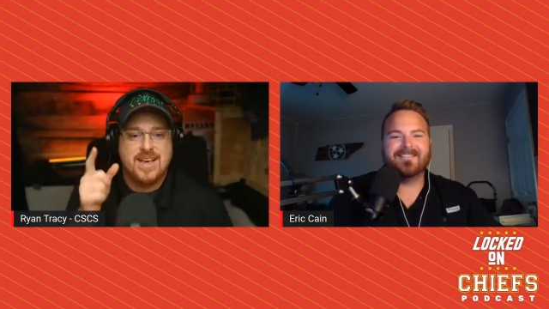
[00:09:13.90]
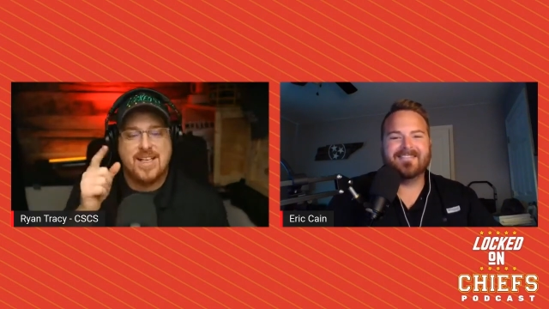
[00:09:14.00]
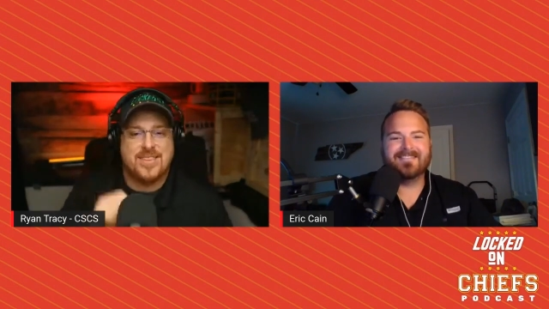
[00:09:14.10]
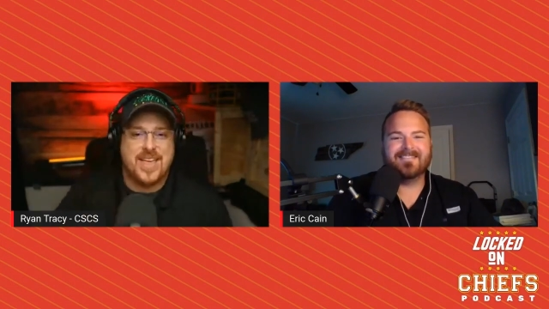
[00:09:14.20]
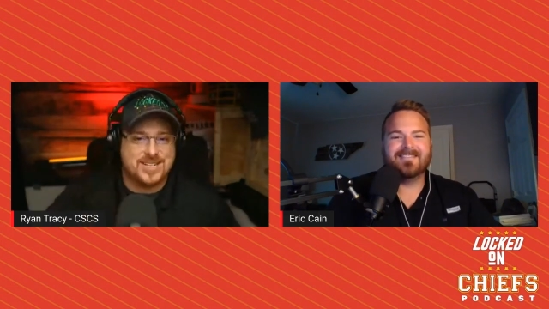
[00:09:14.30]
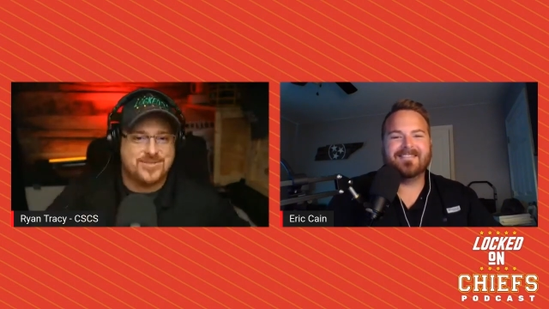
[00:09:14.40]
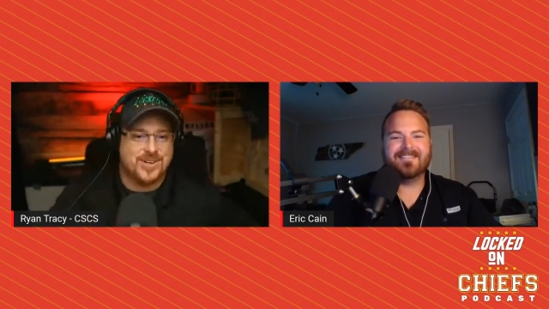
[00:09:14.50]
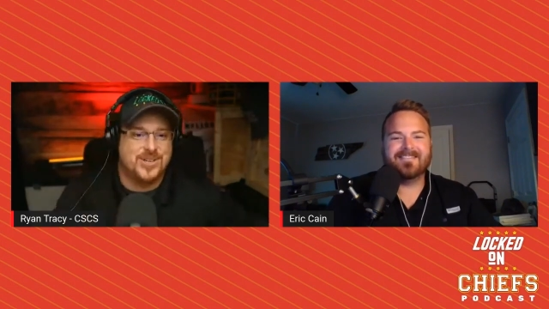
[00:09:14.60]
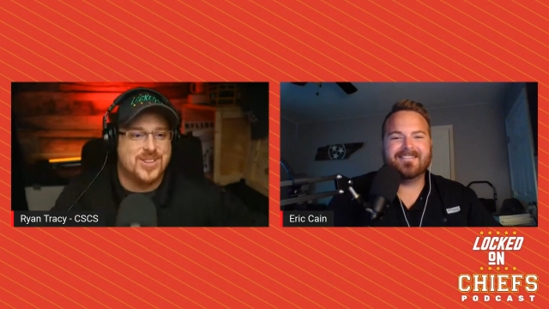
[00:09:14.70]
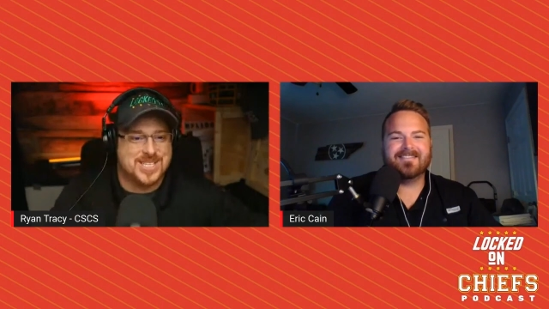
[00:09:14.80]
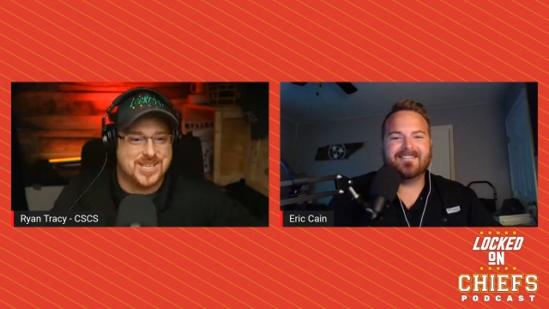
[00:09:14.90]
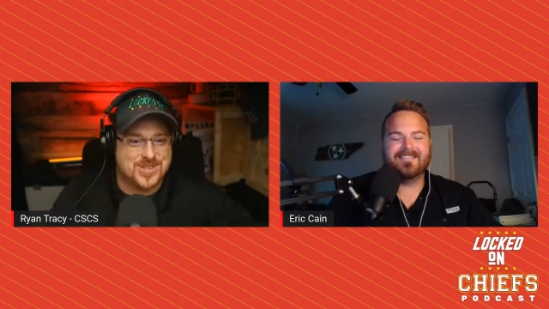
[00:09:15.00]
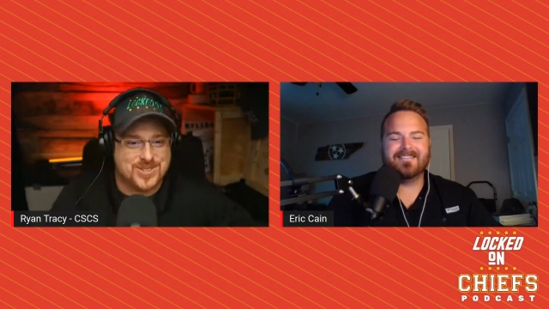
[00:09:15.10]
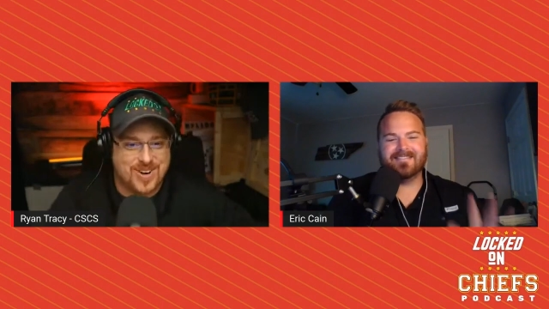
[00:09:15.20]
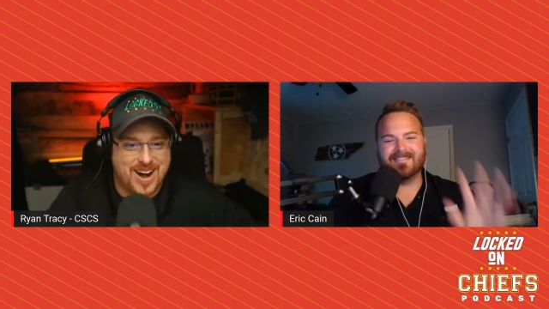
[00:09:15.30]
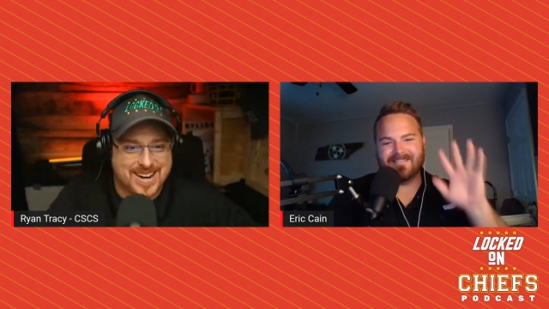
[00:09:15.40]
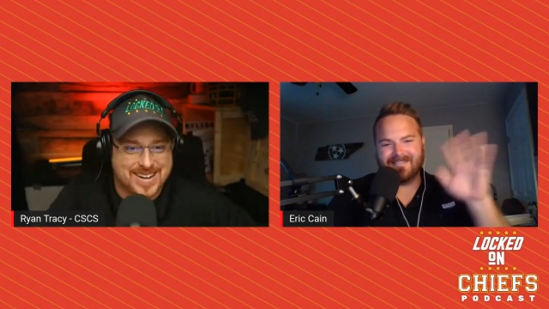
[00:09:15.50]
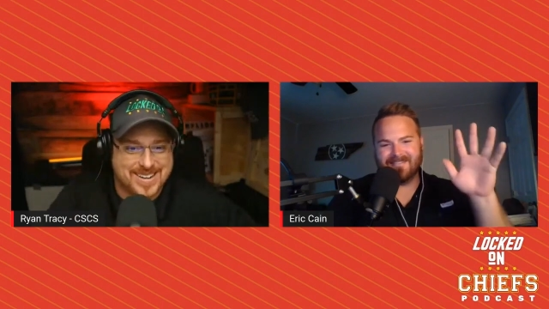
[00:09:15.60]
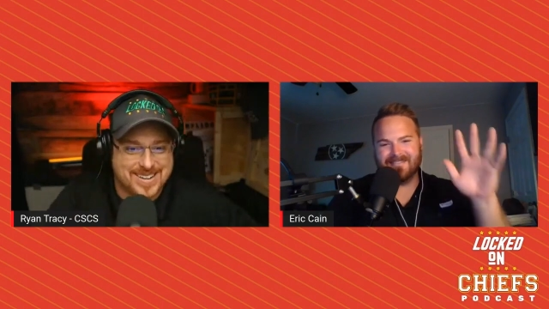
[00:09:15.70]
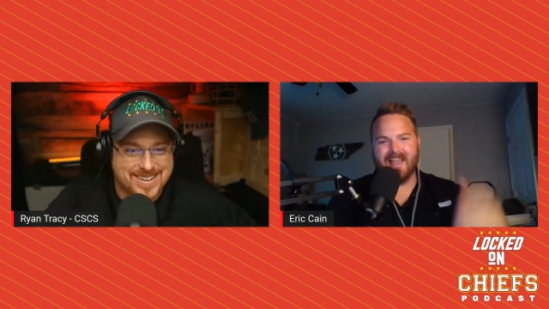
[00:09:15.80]
Speaker 1: Thanks for doing this. This was great.
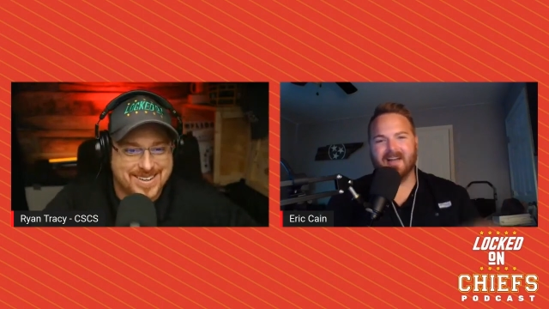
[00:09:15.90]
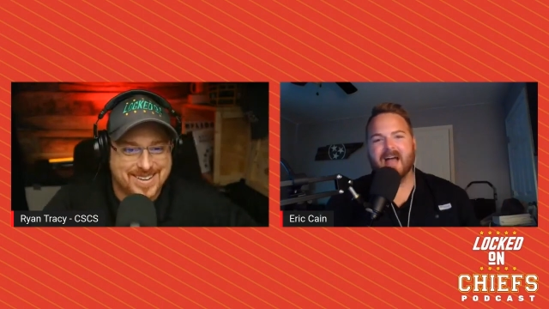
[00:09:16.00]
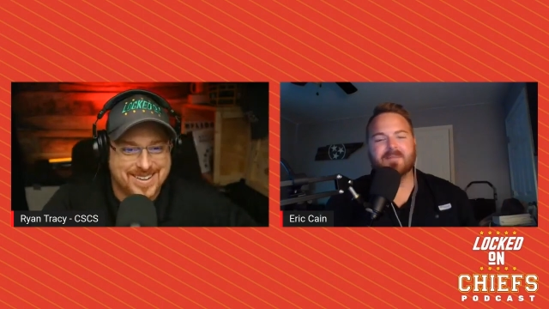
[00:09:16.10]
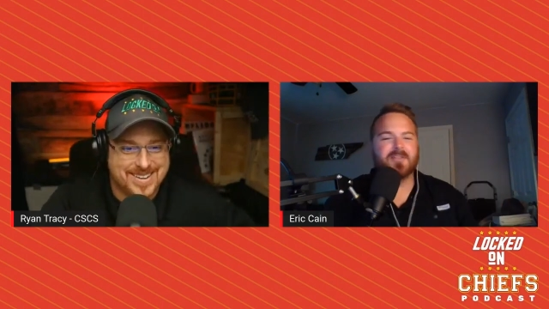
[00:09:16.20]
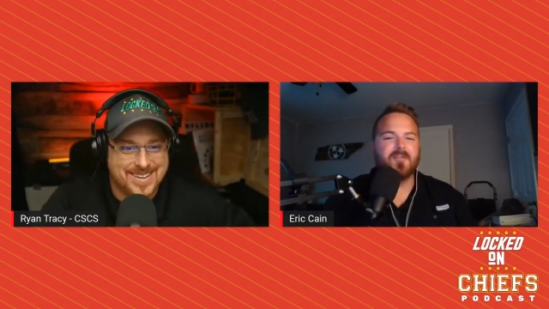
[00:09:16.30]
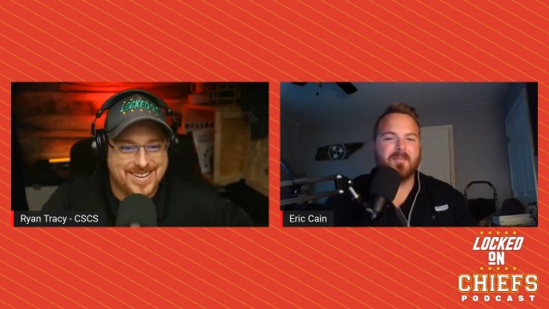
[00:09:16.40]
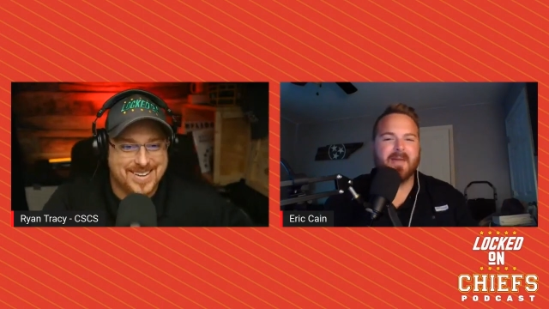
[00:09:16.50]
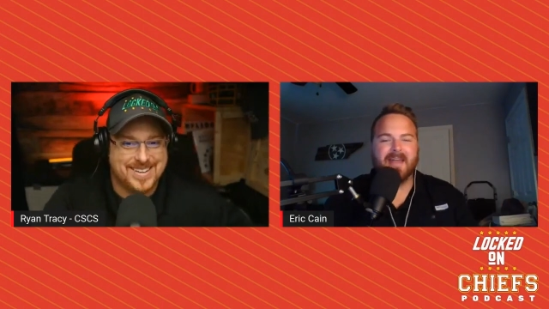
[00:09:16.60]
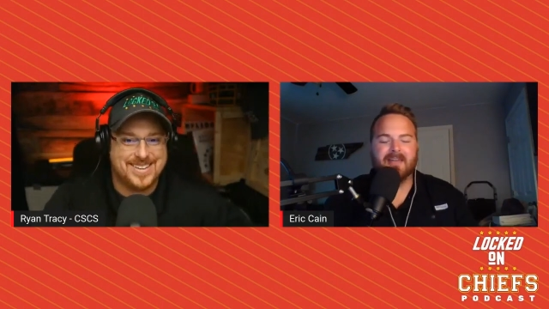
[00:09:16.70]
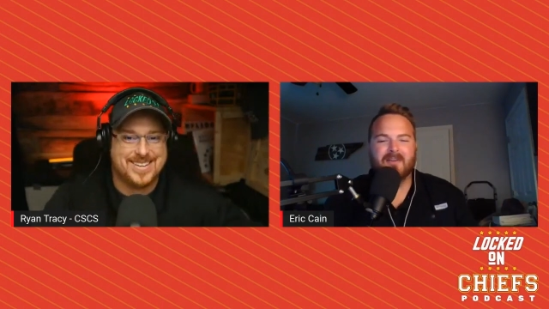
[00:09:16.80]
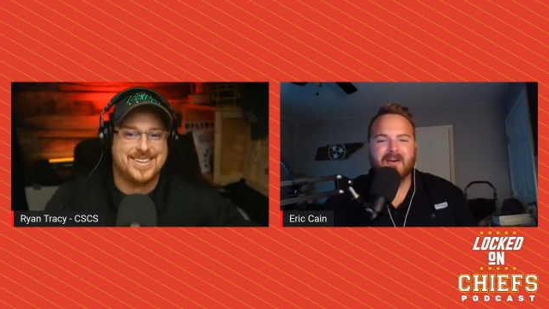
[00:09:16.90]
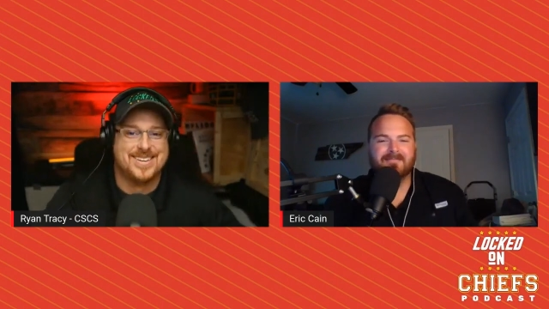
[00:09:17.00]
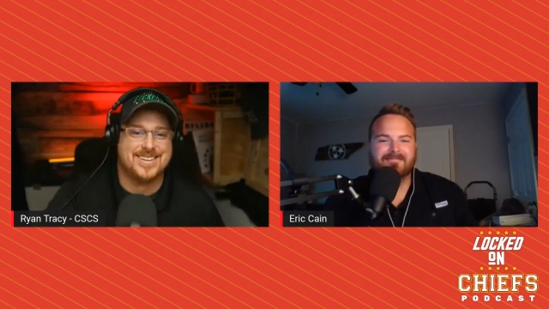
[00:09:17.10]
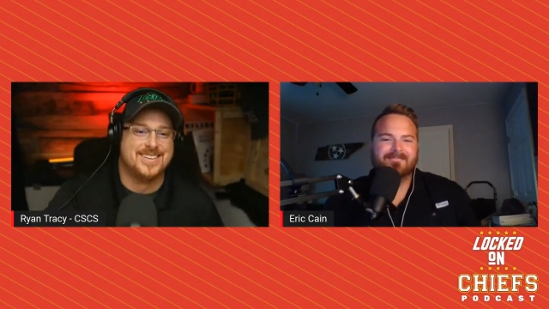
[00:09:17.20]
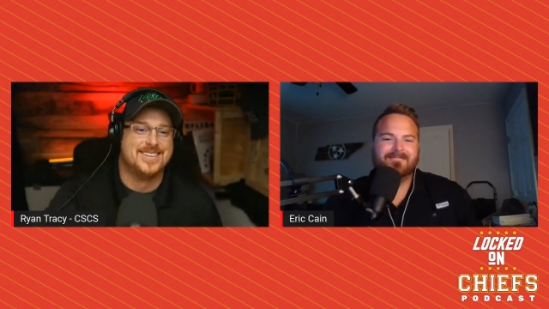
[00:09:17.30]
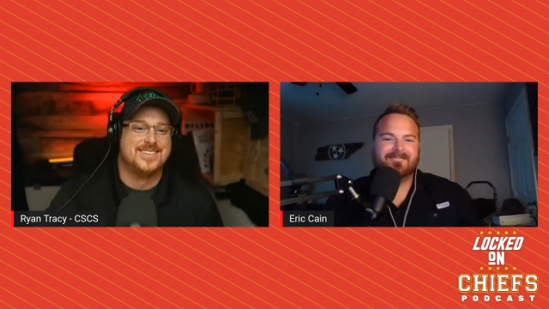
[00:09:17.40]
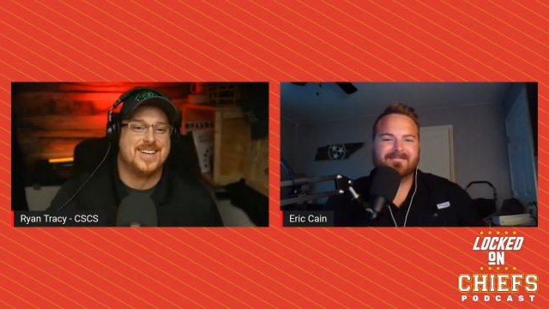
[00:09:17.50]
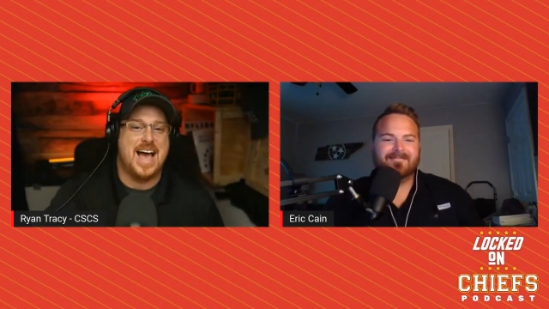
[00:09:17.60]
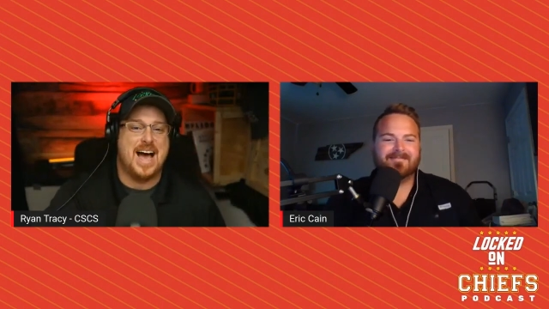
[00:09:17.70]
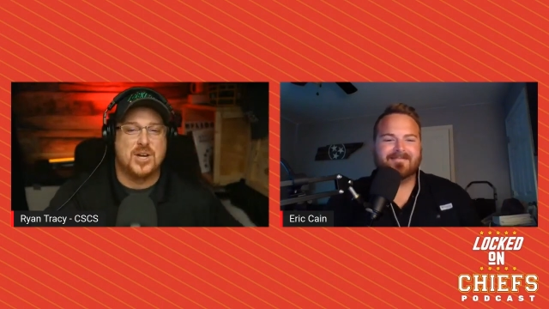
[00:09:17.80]
Speaker 2: Yeah, absolutely, man. Have fun.
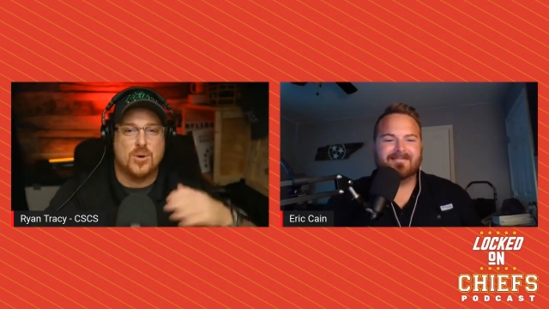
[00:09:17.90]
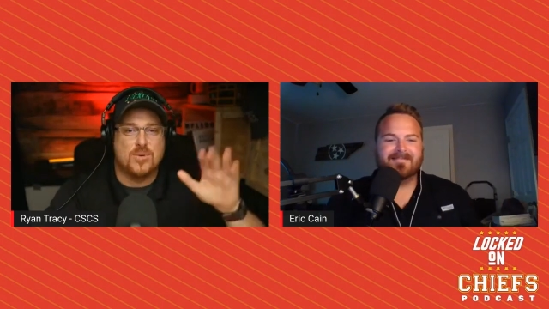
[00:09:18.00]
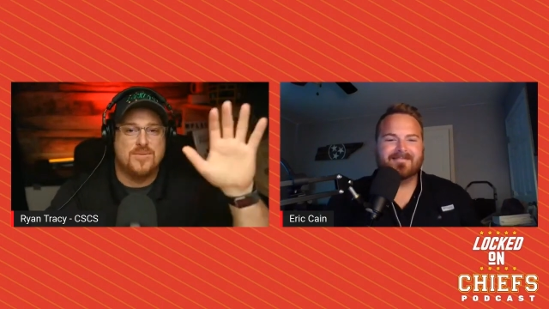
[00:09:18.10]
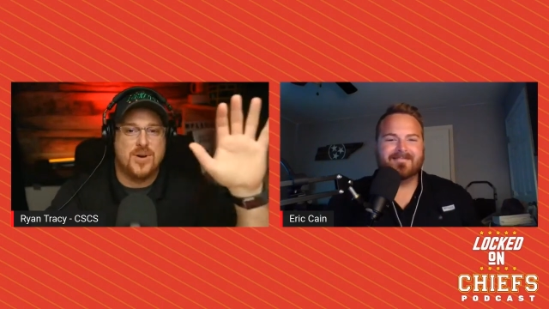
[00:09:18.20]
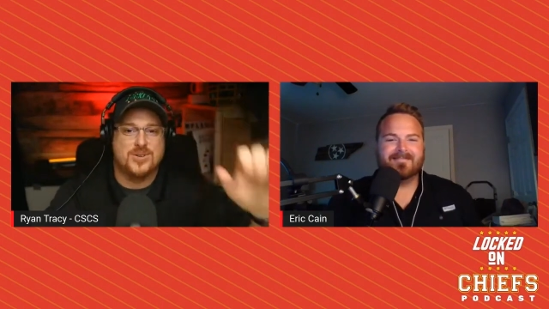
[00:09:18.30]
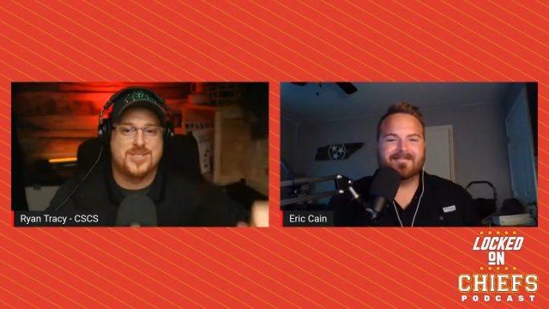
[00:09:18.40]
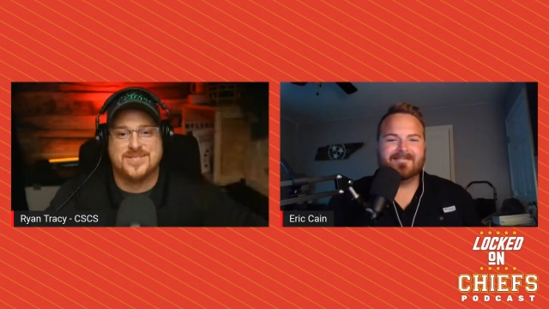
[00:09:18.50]
Speaker 1: Have a good one, folks.